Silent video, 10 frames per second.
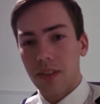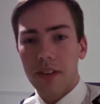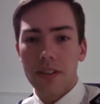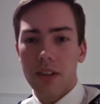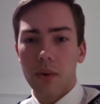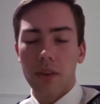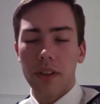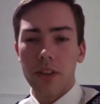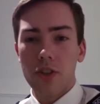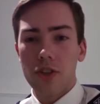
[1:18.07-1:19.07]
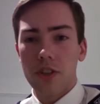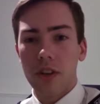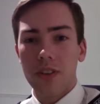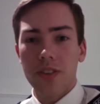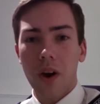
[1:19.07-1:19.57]
you can tell that these
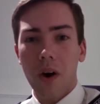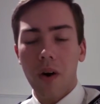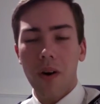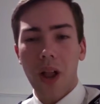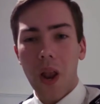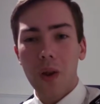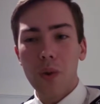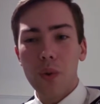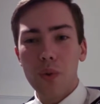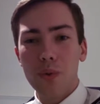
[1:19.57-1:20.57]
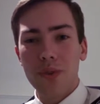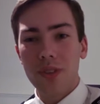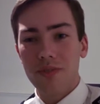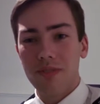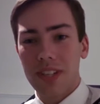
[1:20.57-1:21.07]
shirts are
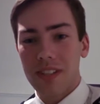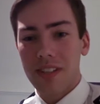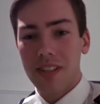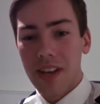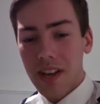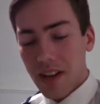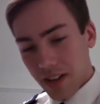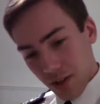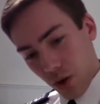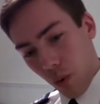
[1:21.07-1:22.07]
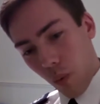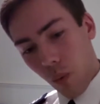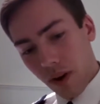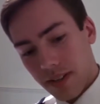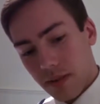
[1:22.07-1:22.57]
loose fitting.
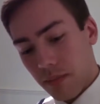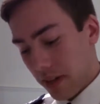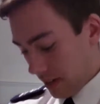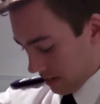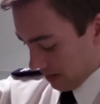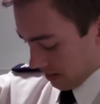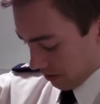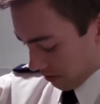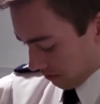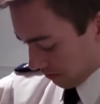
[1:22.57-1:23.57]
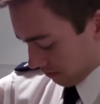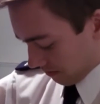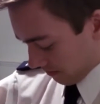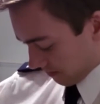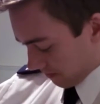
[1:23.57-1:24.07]
Quite a bit of
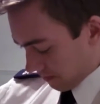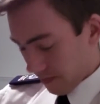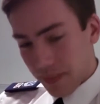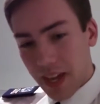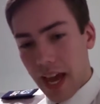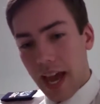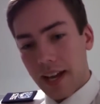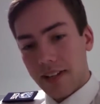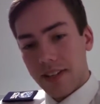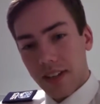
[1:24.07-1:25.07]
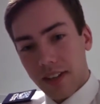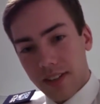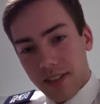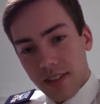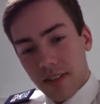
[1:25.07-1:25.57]

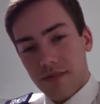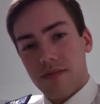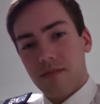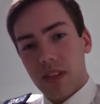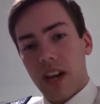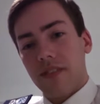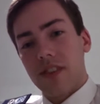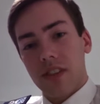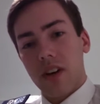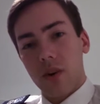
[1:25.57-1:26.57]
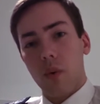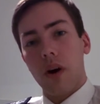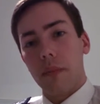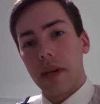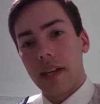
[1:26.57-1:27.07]
excess. You have to tuck
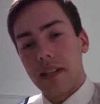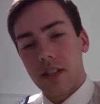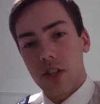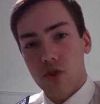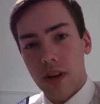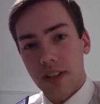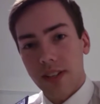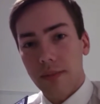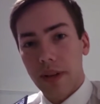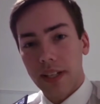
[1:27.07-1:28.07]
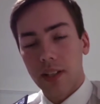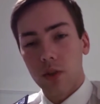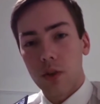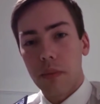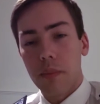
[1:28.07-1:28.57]
quite a bit into your trousers to make it
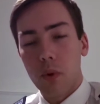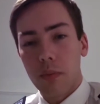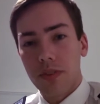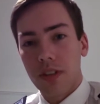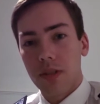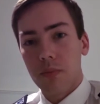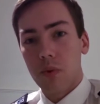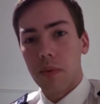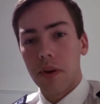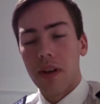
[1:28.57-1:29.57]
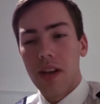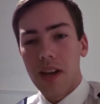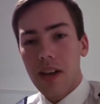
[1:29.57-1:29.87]
look a bit more presentable, but